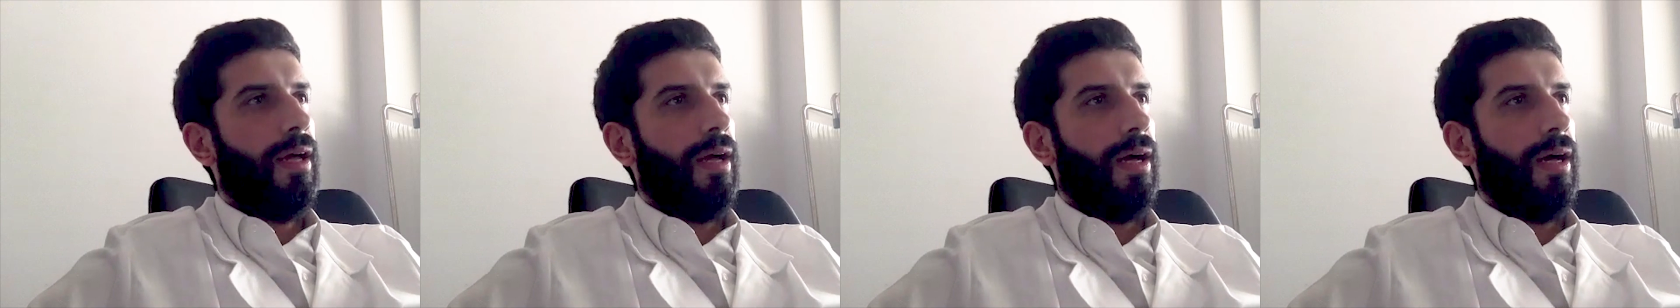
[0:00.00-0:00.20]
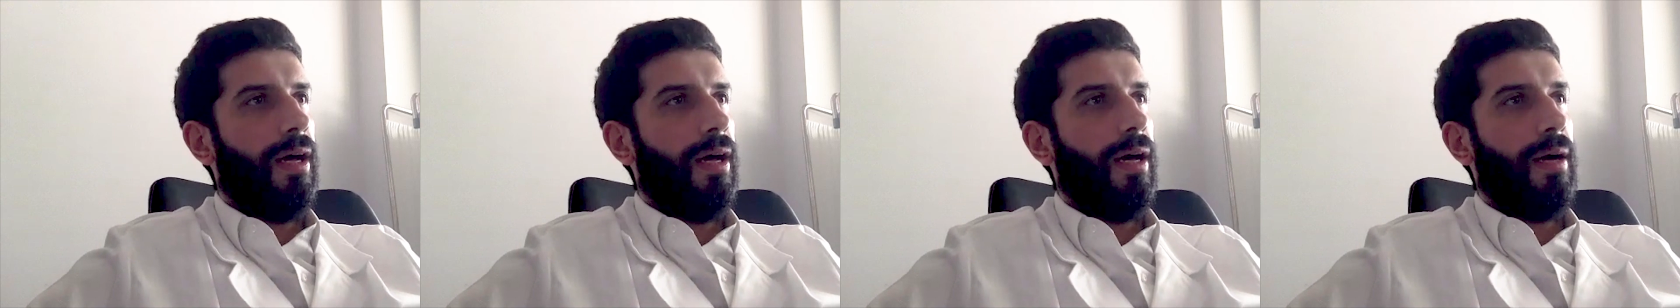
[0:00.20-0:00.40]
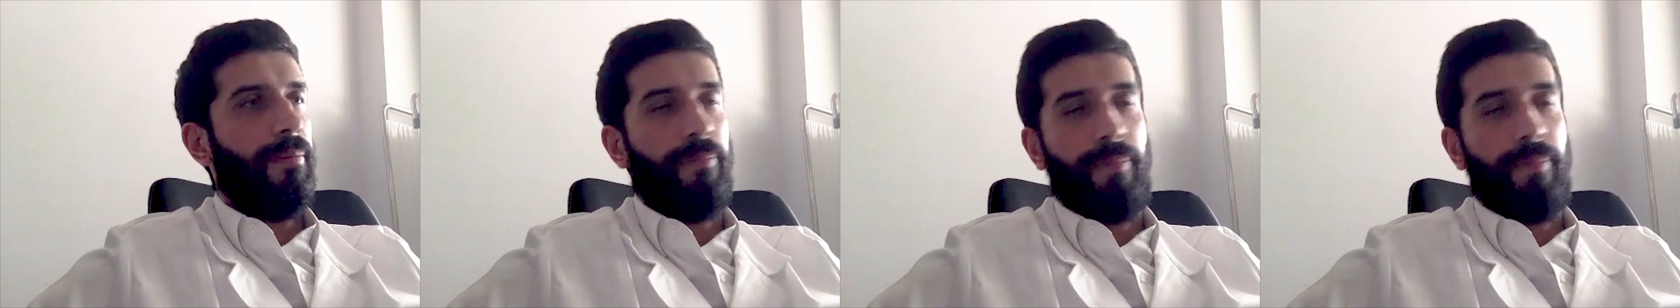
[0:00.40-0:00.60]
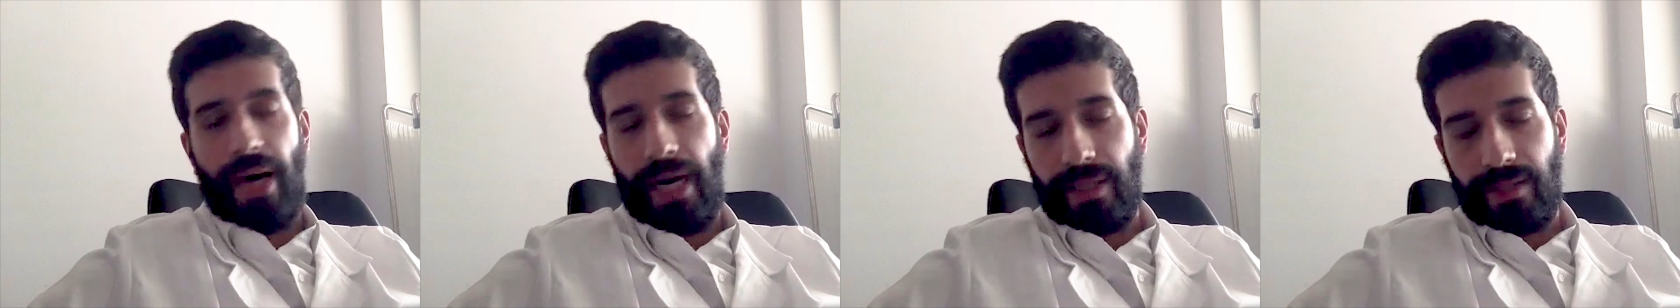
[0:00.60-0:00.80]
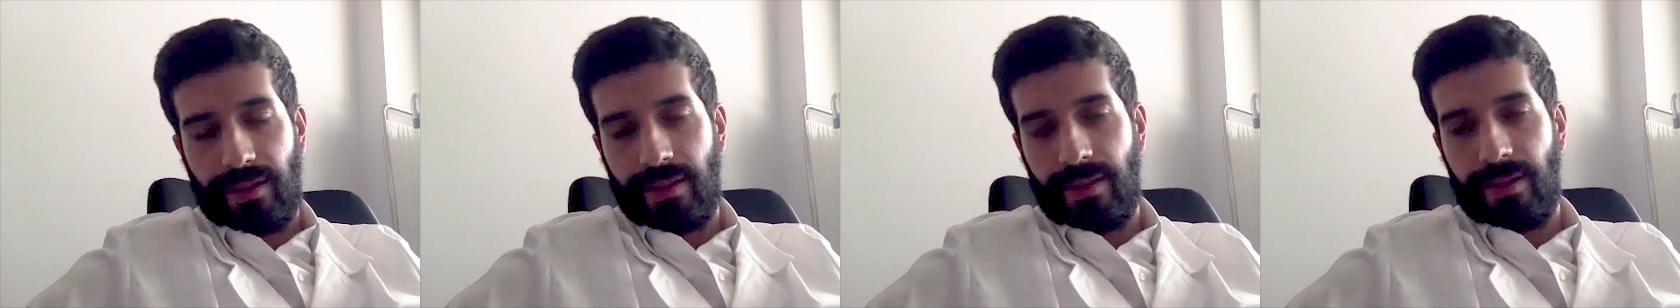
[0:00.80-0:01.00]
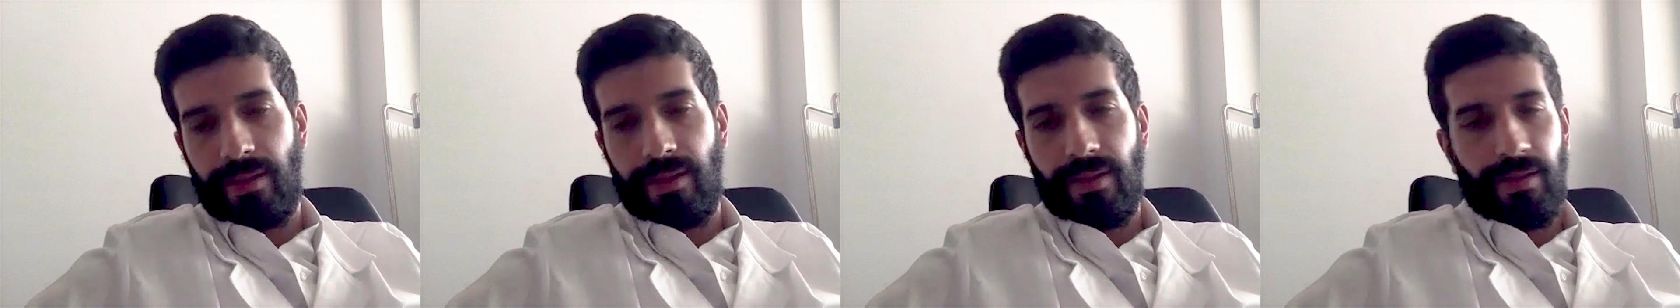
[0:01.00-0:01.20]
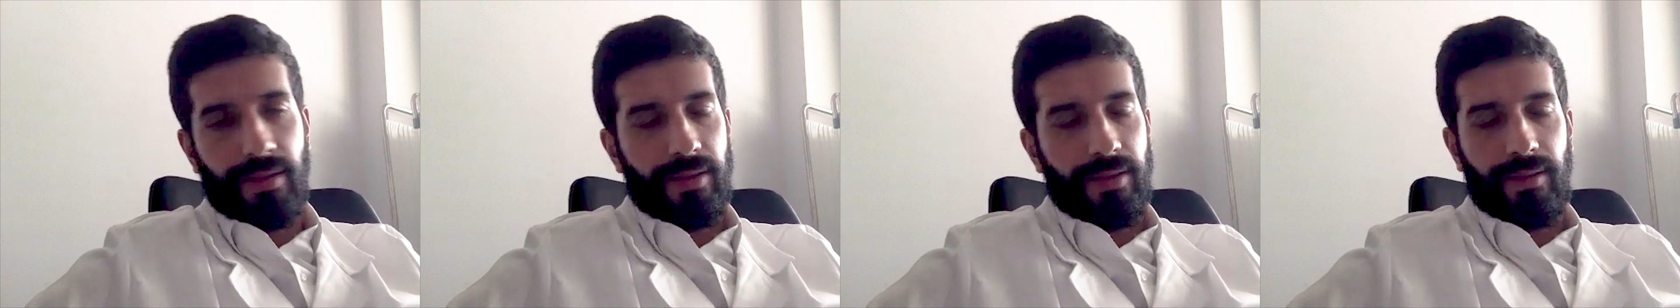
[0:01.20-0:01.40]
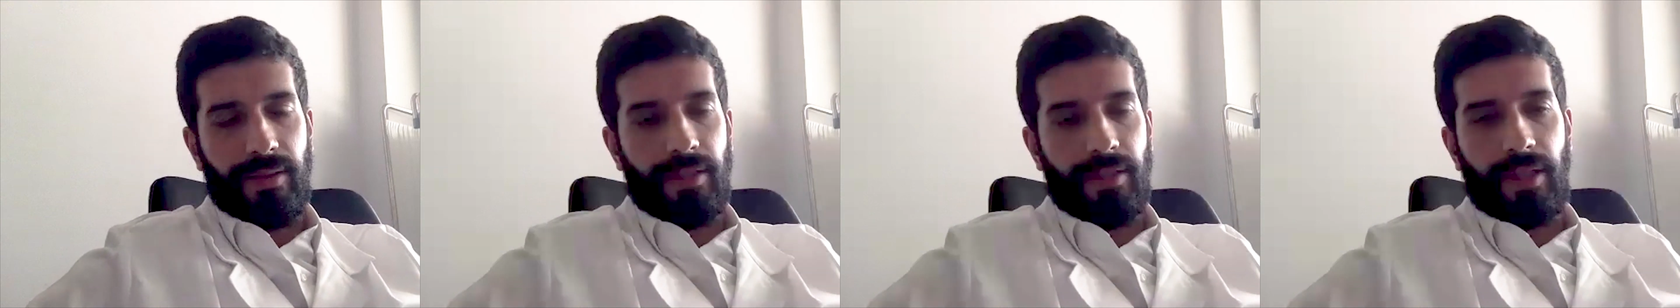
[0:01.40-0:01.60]
But
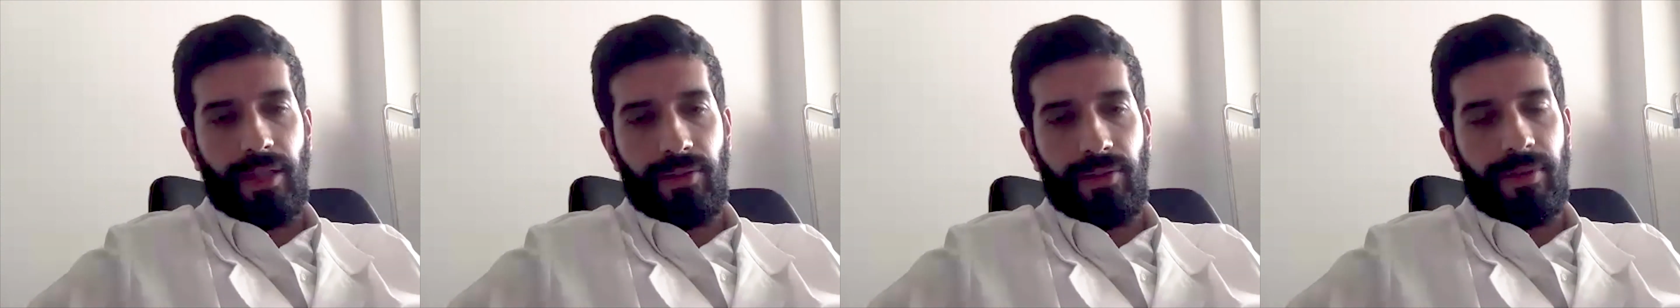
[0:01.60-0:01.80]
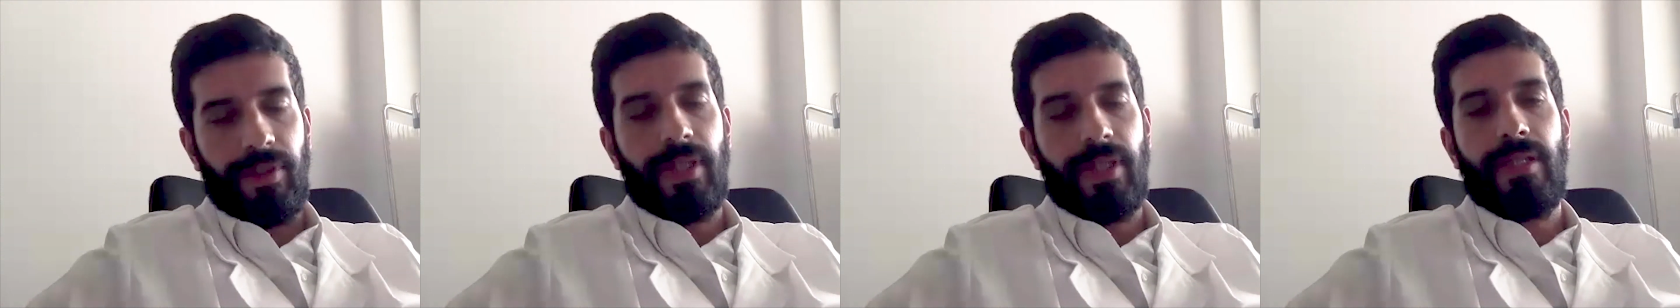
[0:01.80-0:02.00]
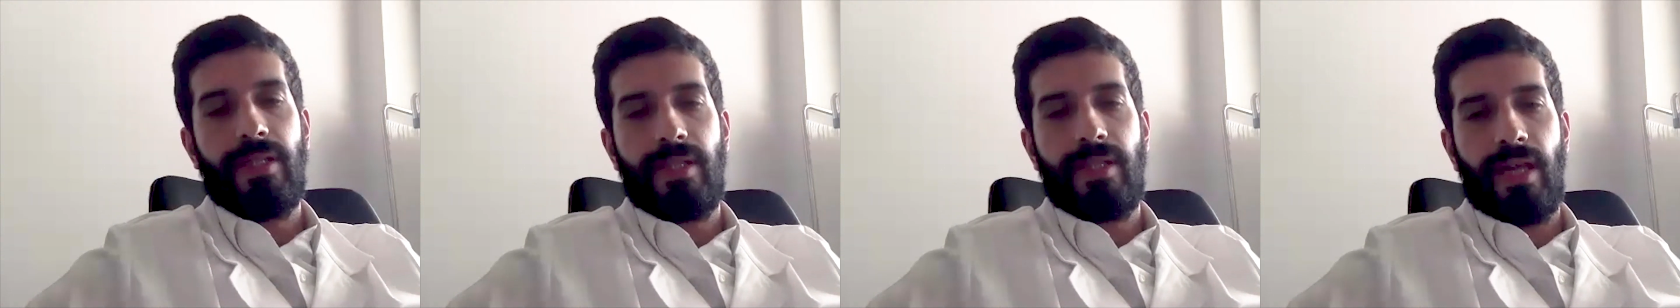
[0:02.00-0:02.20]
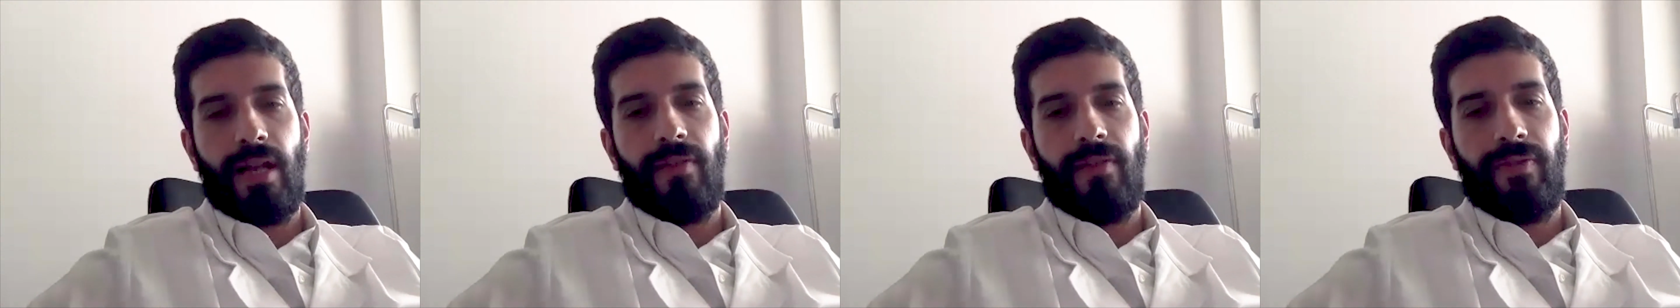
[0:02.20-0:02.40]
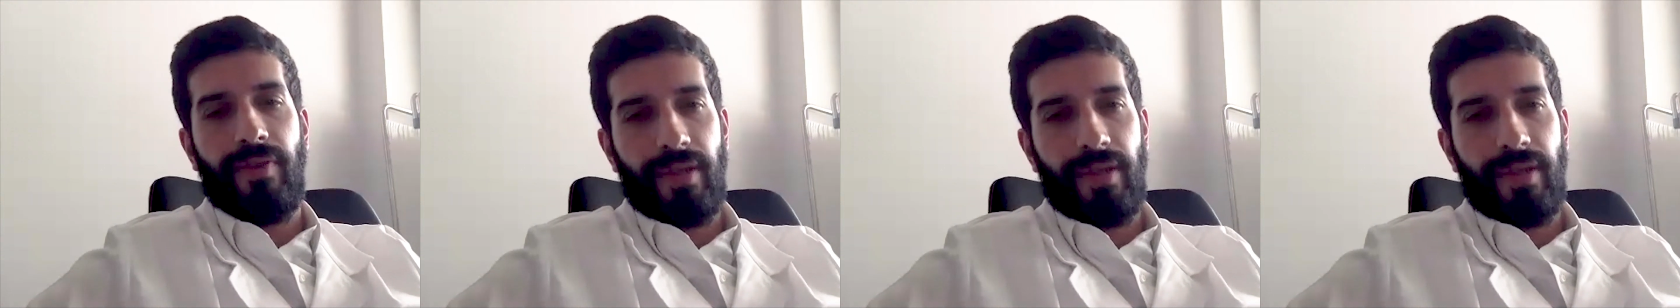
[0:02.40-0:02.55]
the clitoris itself